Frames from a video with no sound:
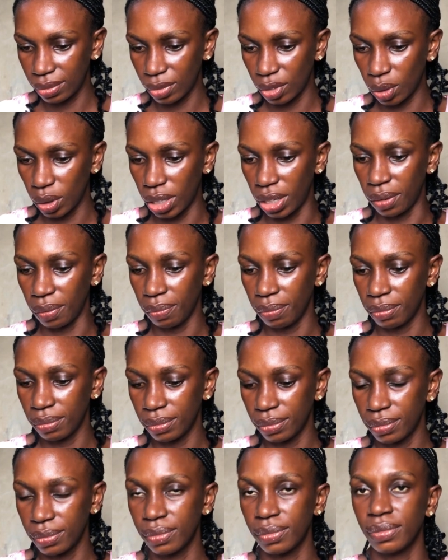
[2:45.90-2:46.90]
Okay,
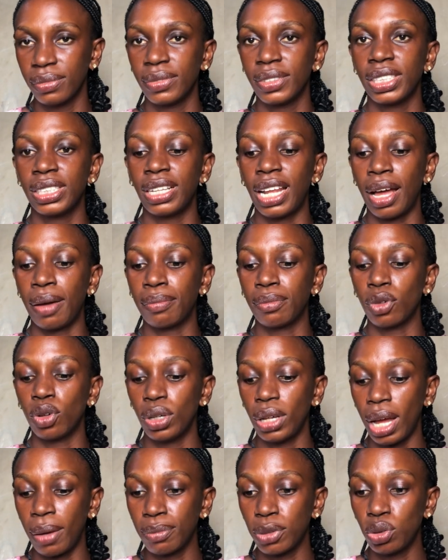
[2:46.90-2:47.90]
now
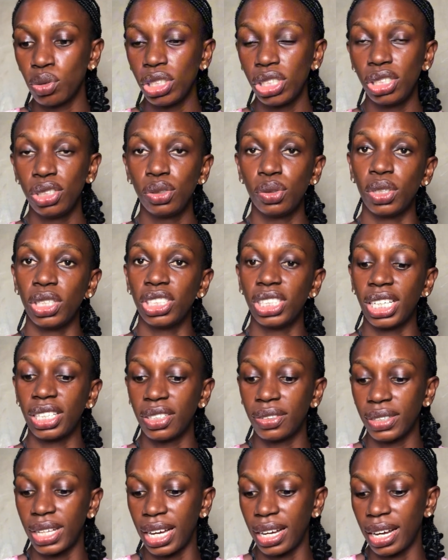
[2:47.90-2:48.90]
I'm switching to a
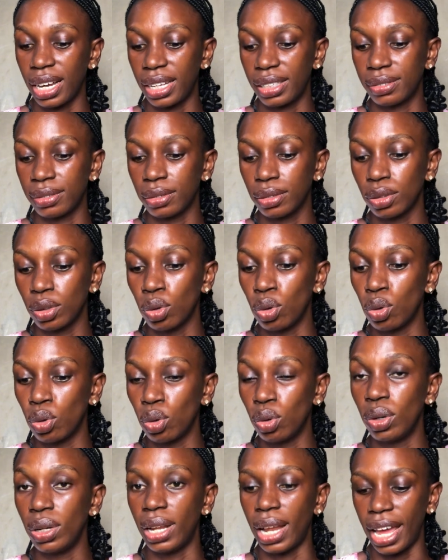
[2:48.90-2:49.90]
channel that can go
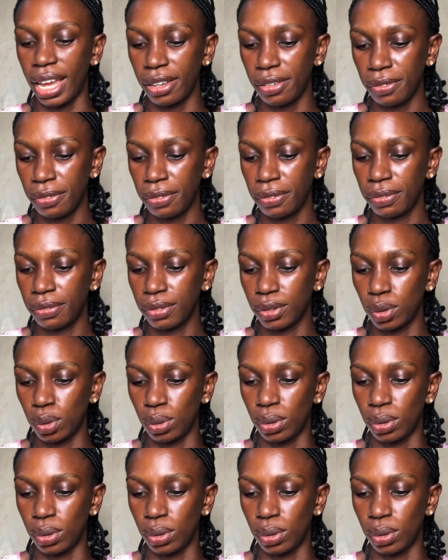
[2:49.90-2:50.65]
live. So